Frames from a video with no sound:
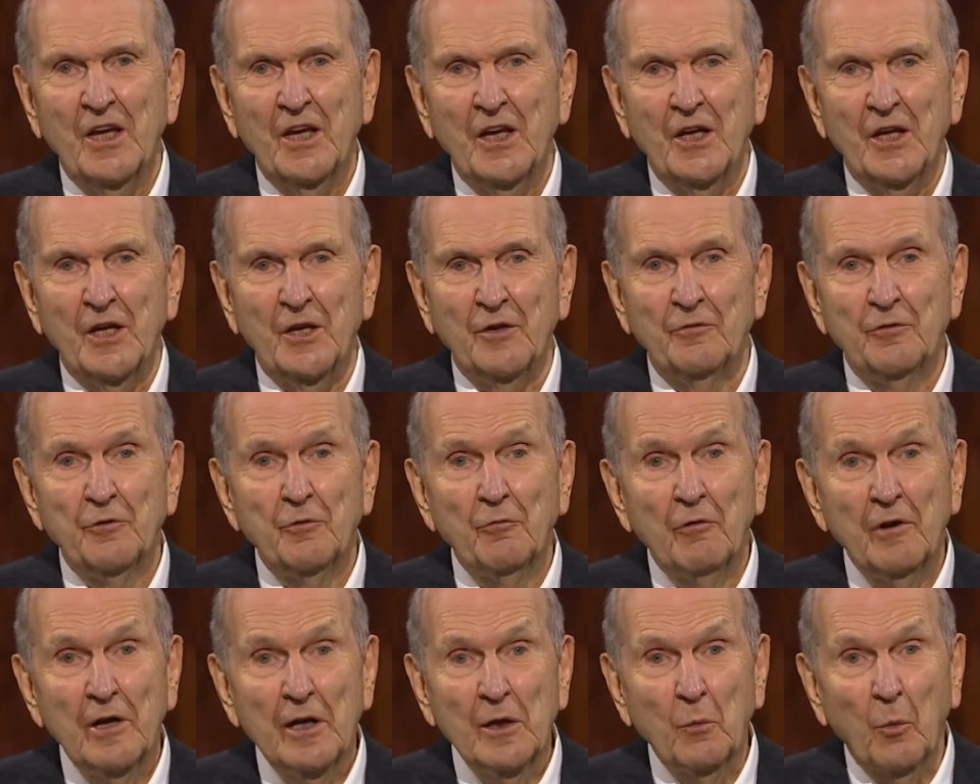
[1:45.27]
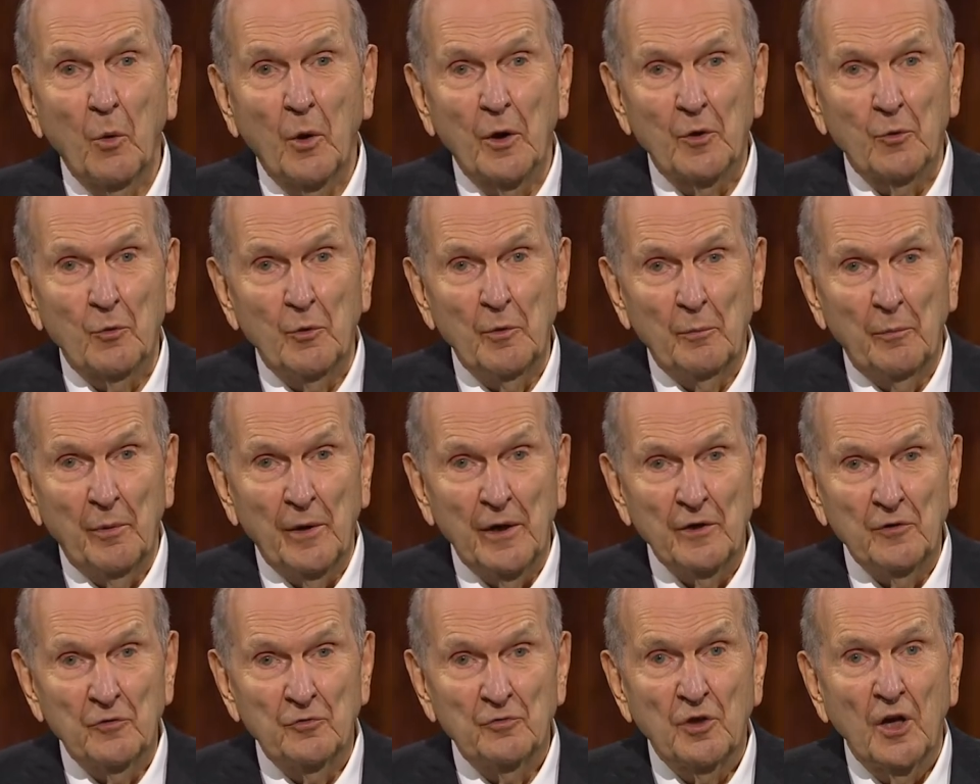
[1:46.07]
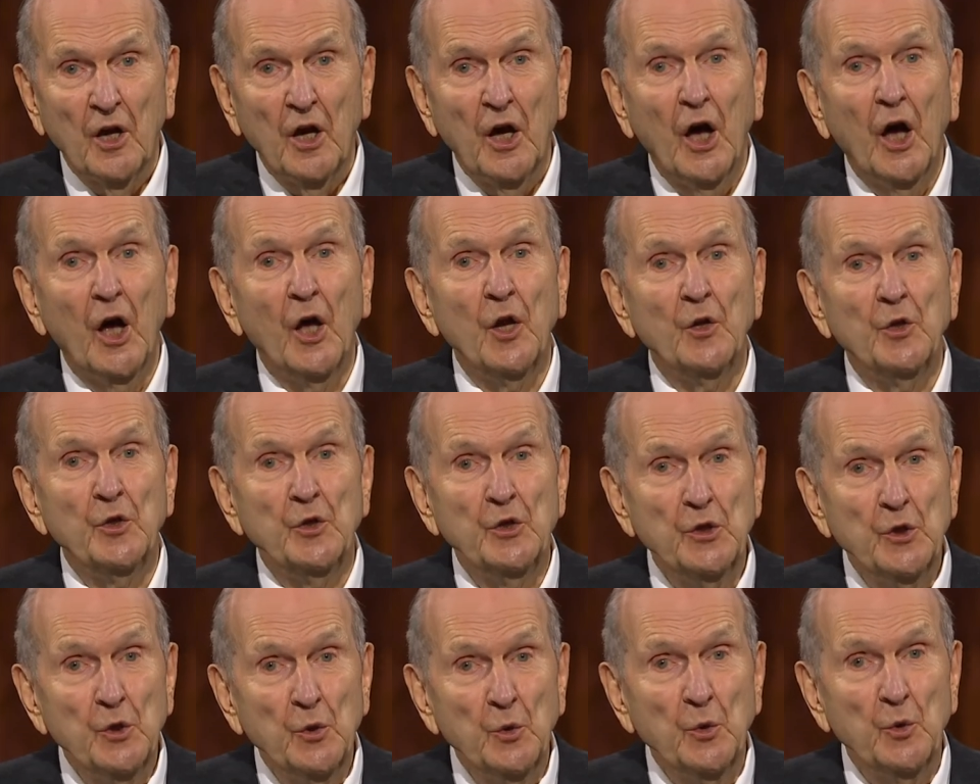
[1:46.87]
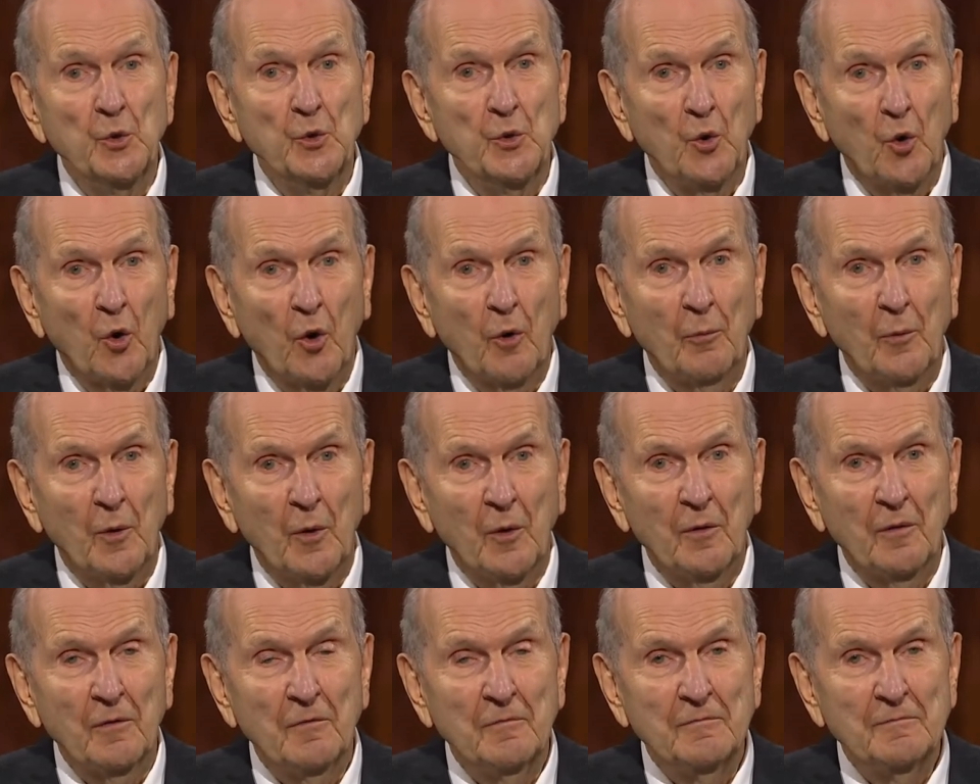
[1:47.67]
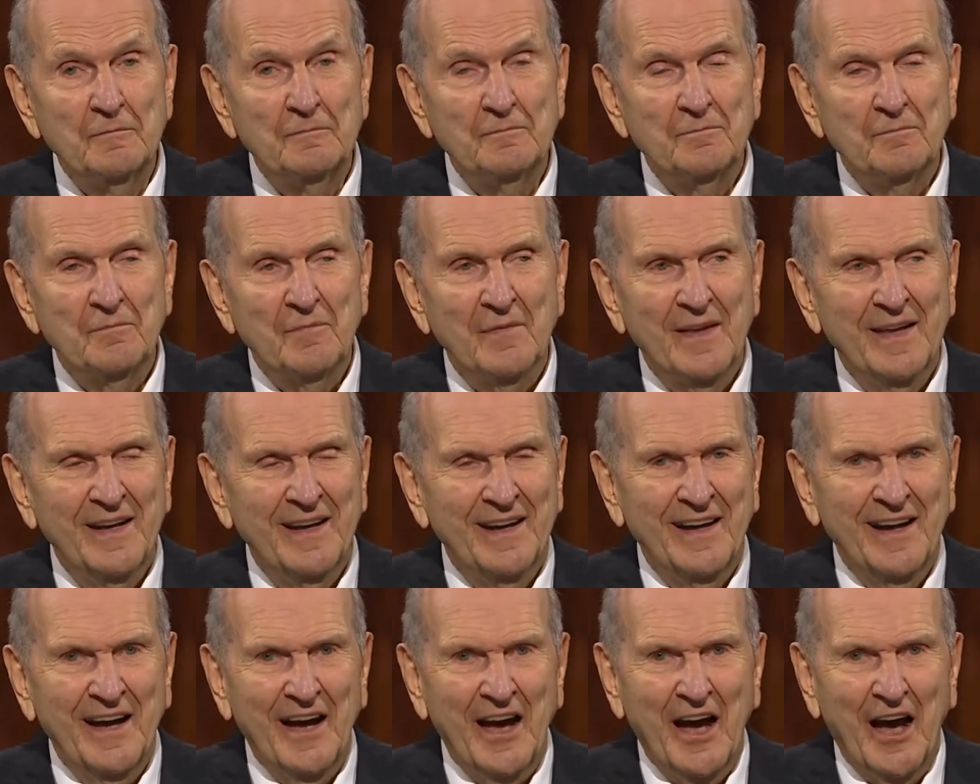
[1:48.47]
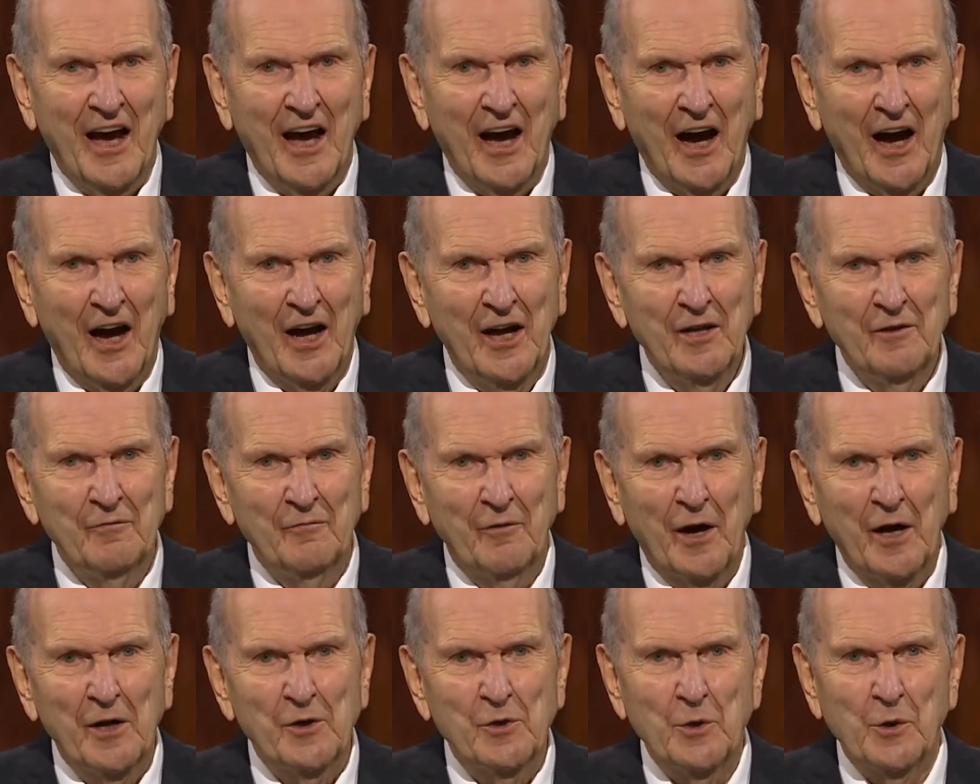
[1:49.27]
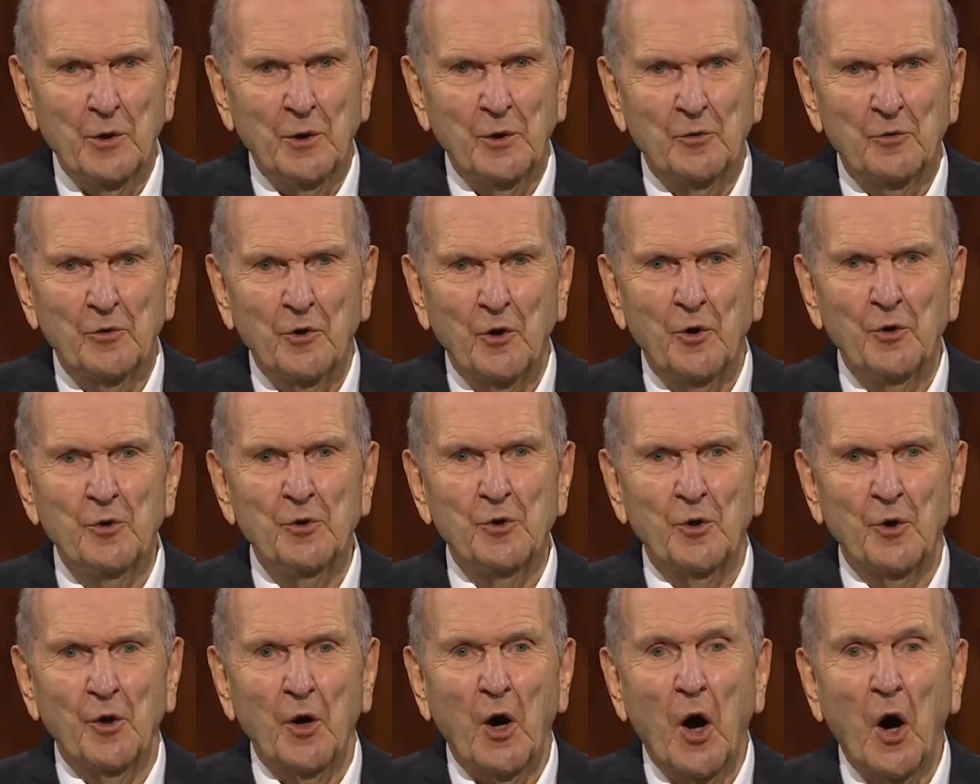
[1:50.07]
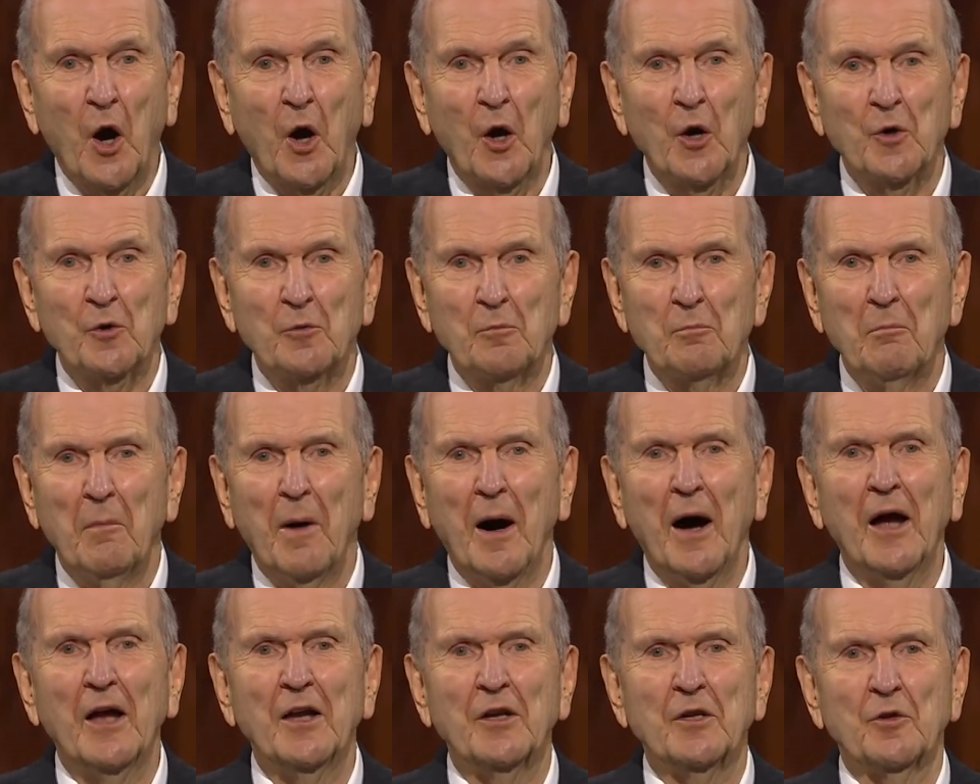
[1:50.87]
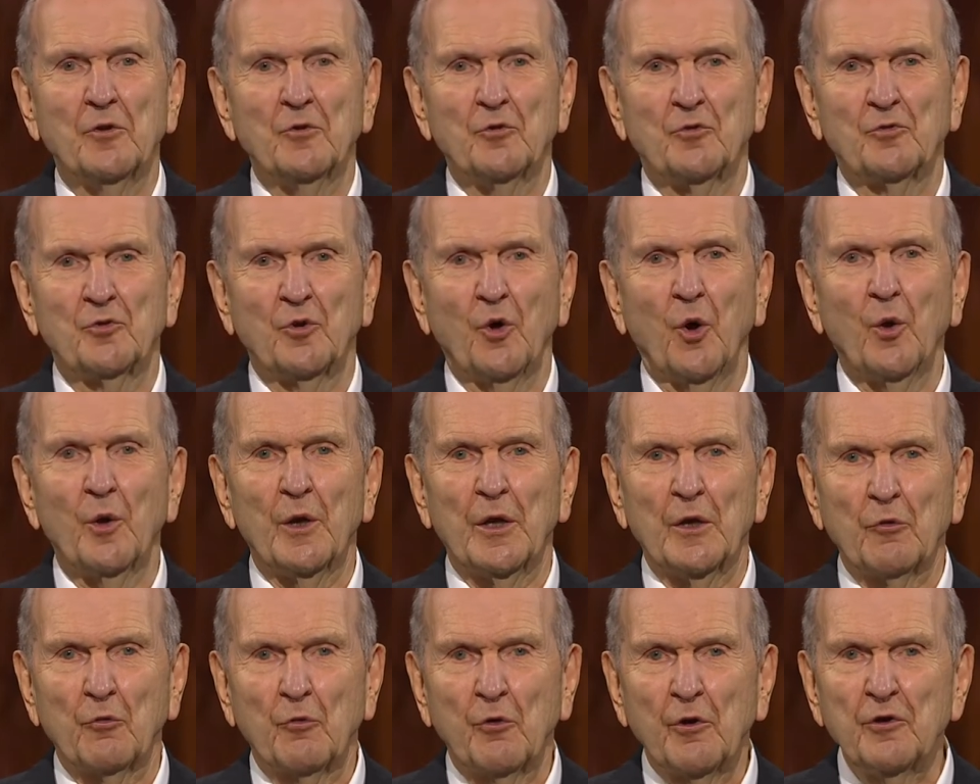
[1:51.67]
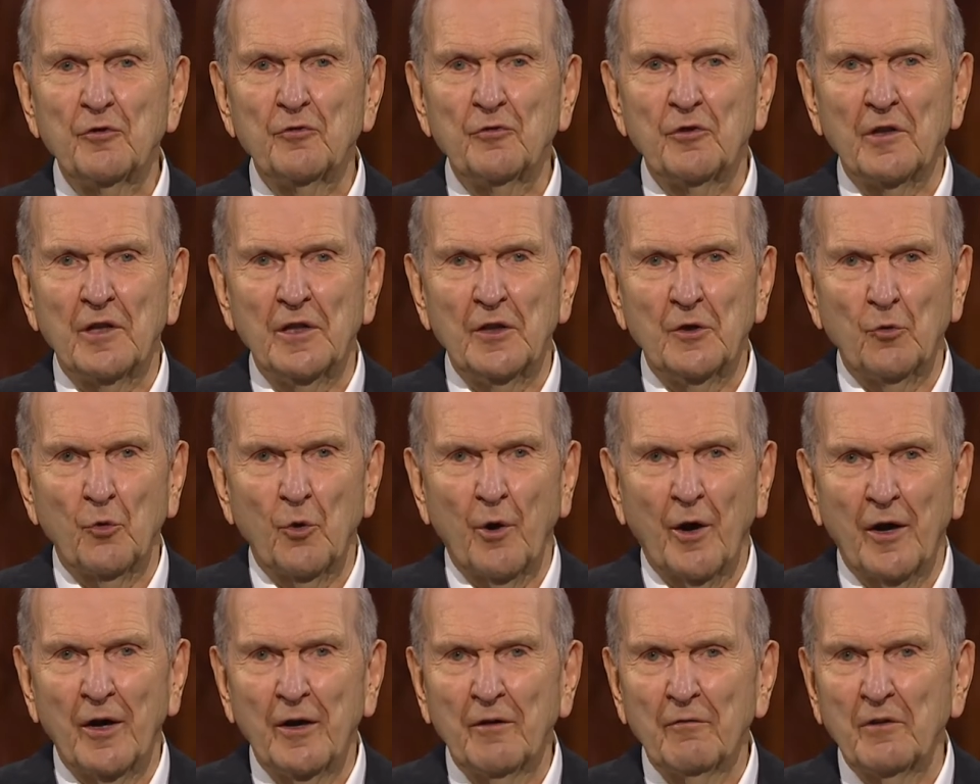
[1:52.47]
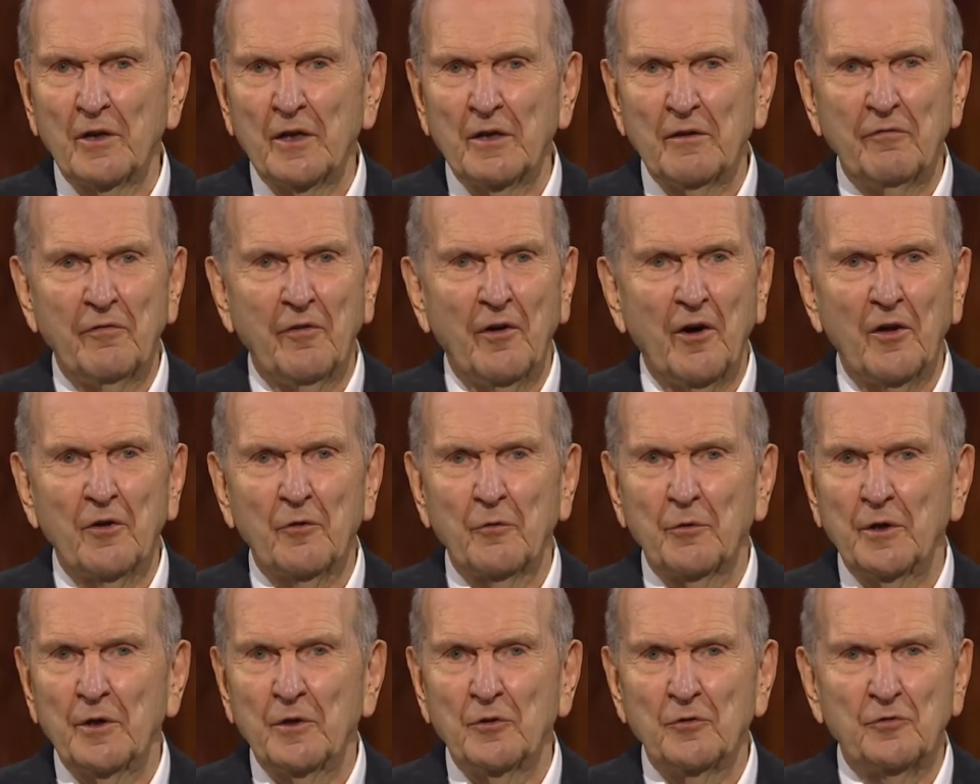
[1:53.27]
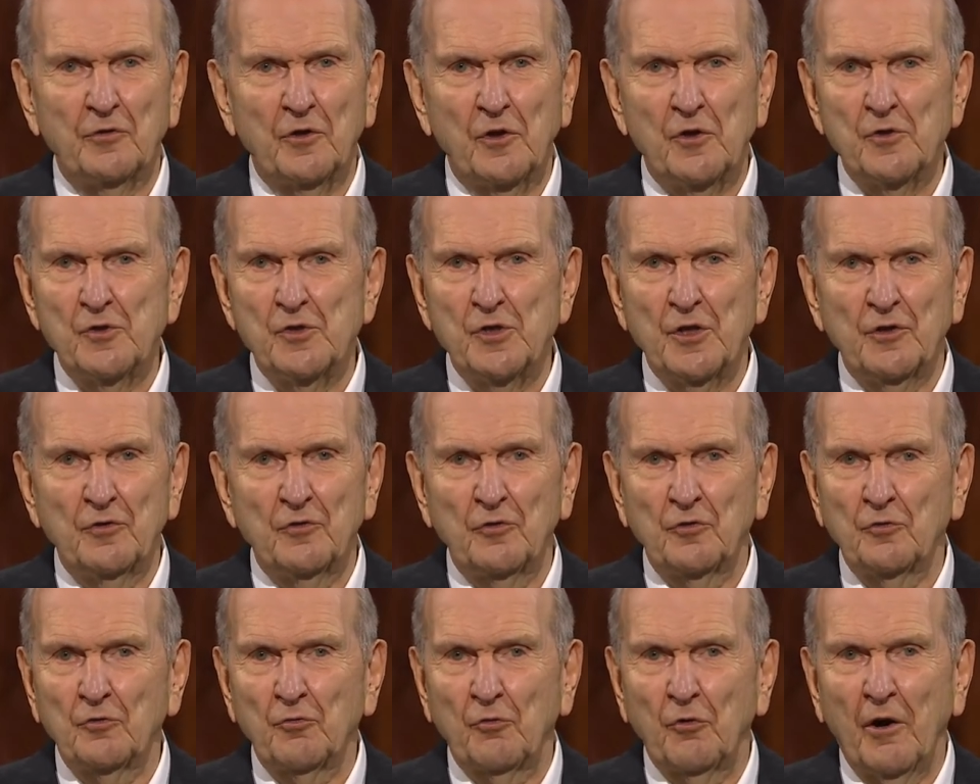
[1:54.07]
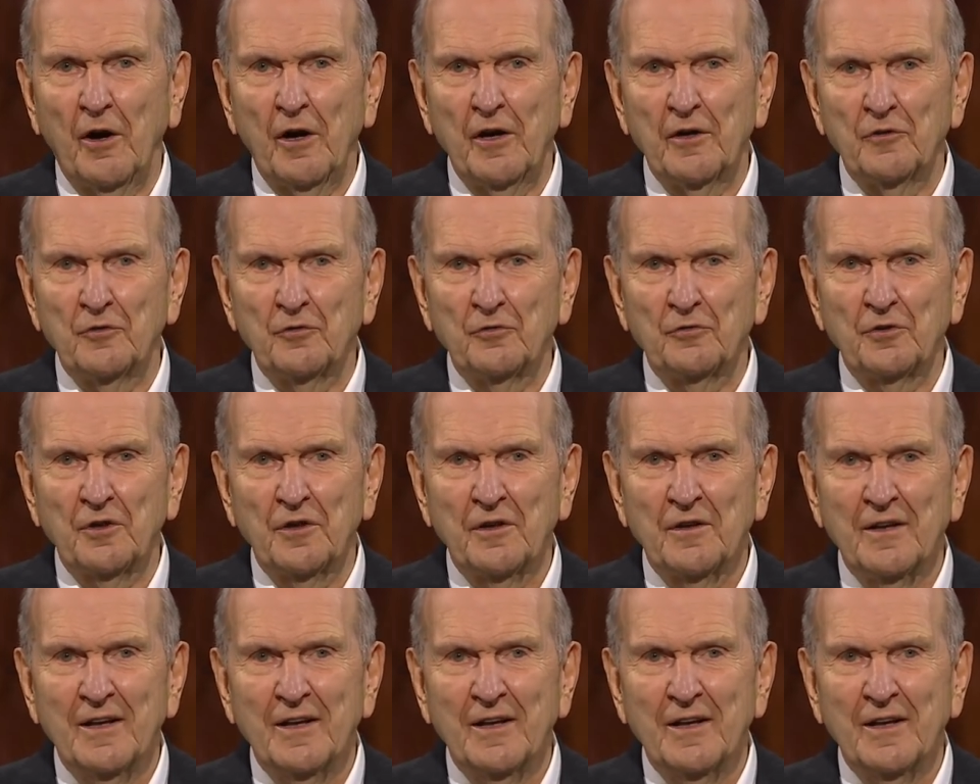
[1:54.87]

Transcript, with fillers: If you really want to embrace a new normal, I invite you to turn your heart, mind, and soul increasingly to our Heavenly Father and His Son, Jesus Christ.